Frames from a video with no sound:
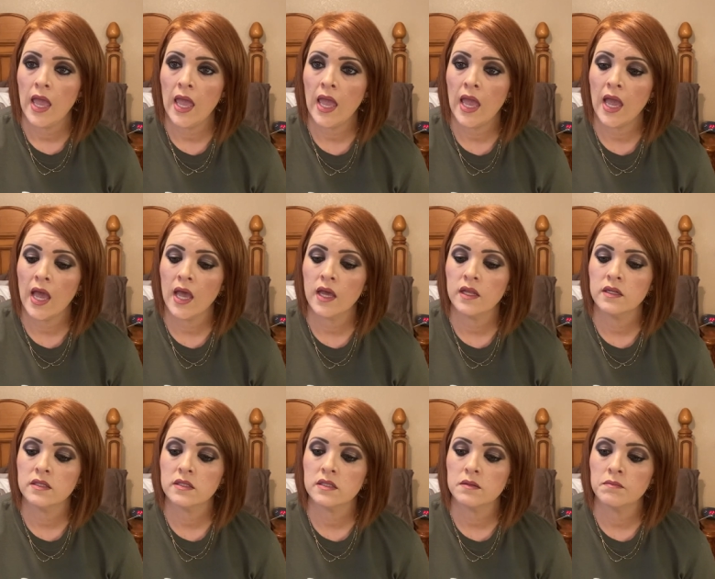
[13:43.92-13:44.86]

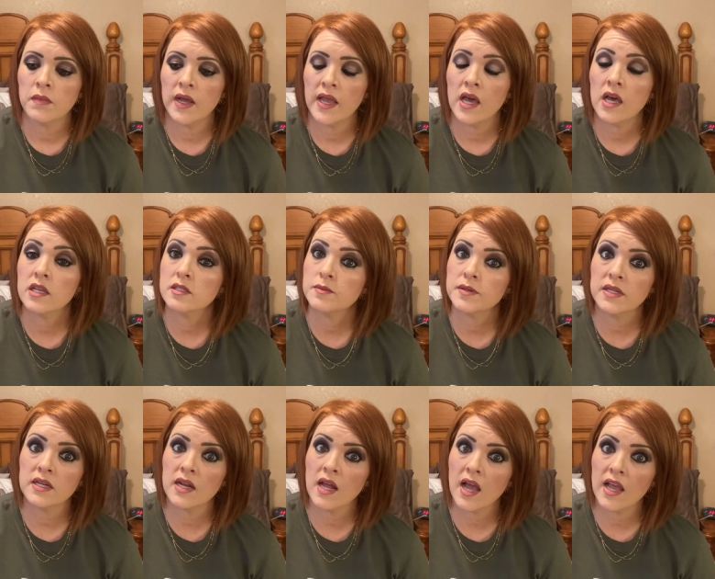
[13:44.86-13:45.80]
And my
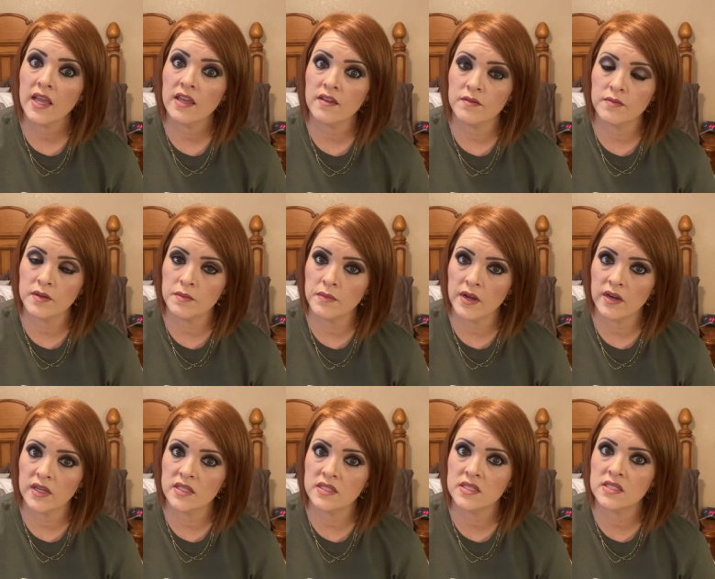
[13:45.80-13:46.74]
husband and I have been
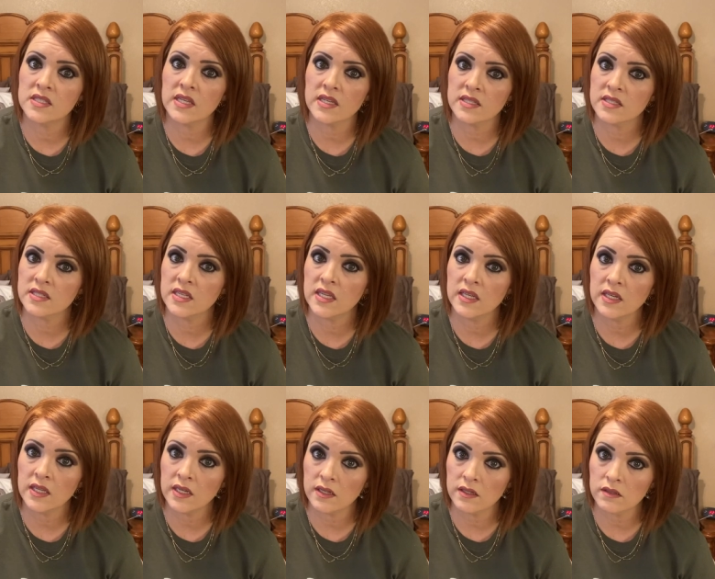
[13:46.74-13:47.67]
married 16
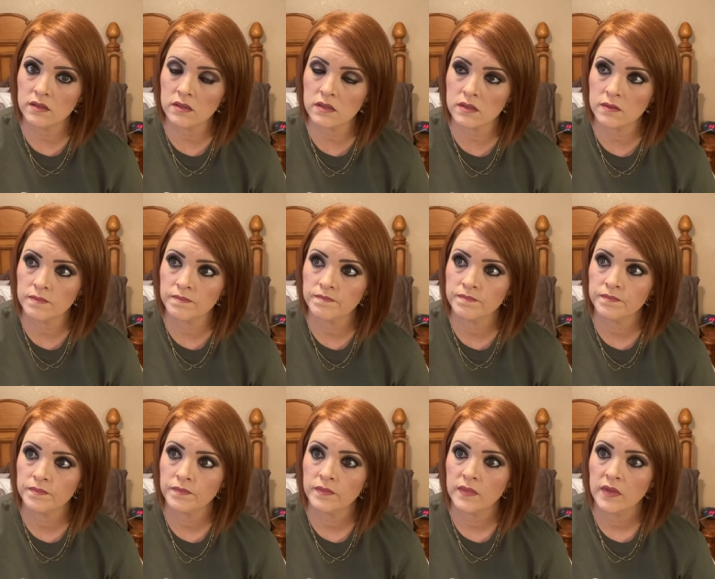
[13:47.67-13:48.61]
years,
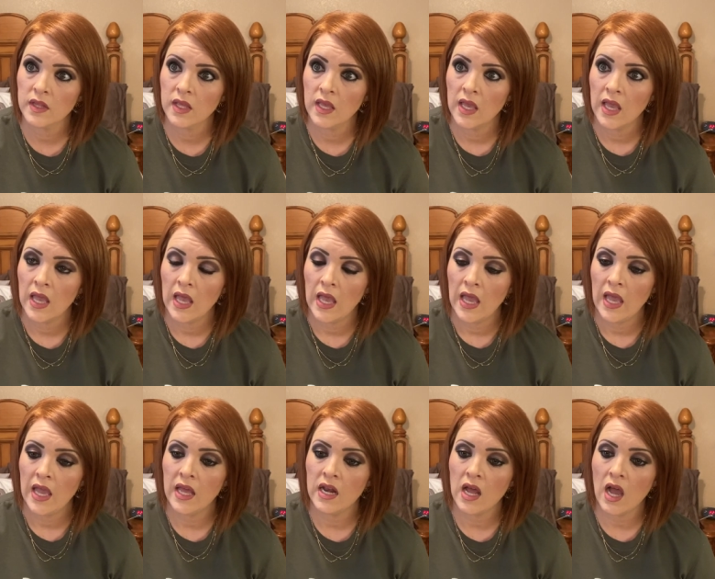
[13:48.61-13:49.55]

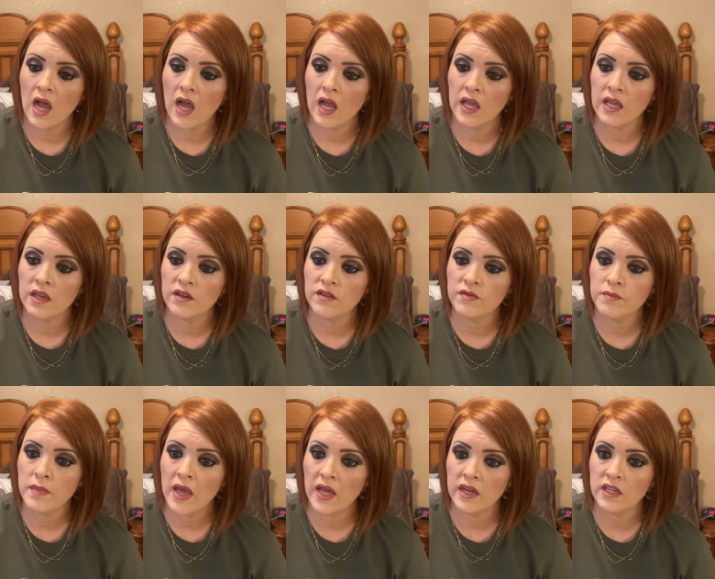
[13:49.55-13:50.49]
and I have
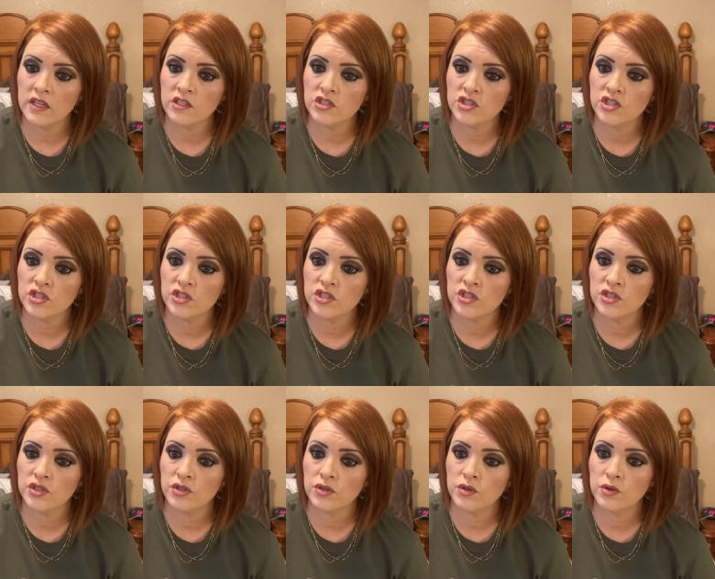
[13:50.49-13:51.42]
managed
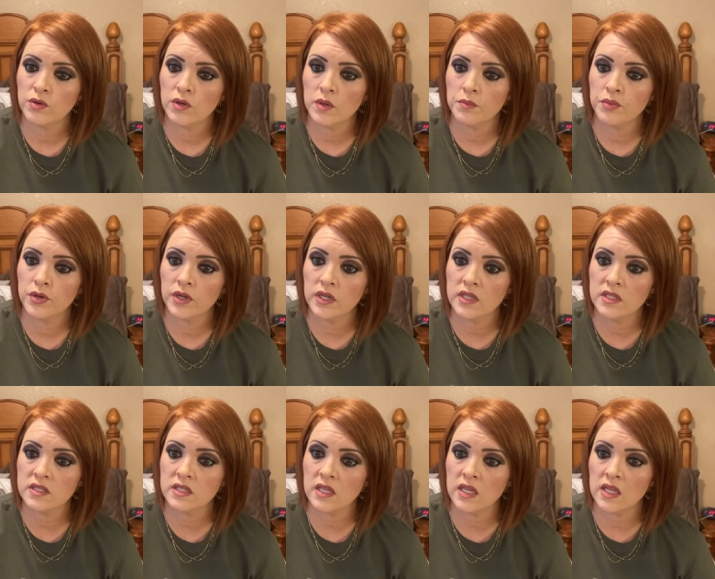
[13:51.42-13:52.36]
to put
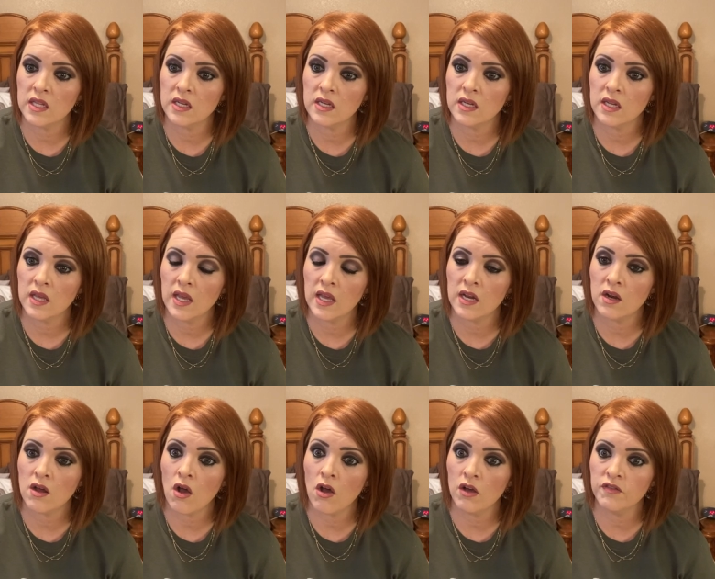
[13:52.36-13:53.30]
us in
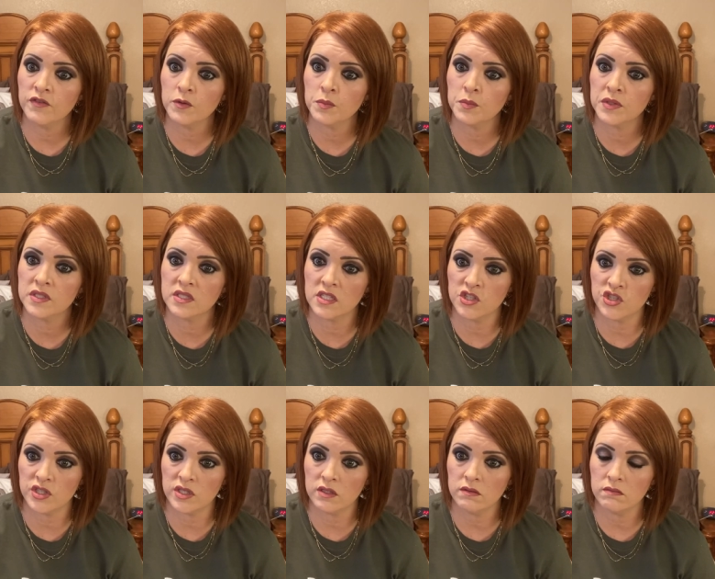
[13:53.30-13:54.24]
an awful
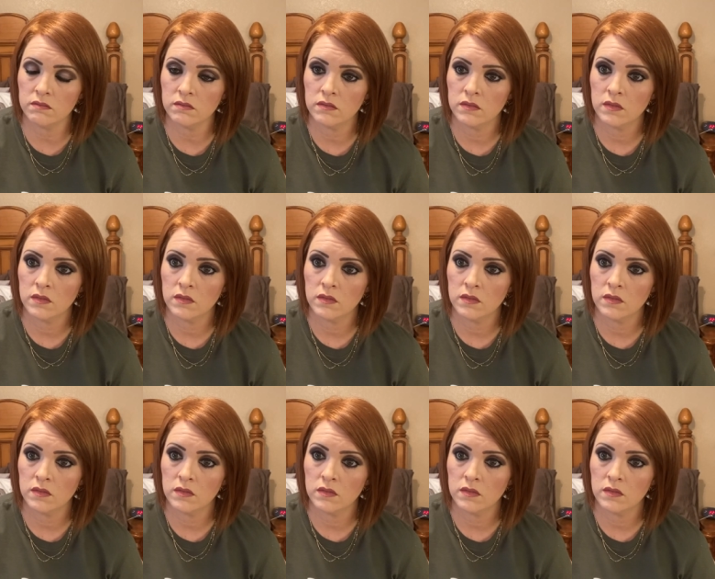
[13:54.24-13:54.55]
position,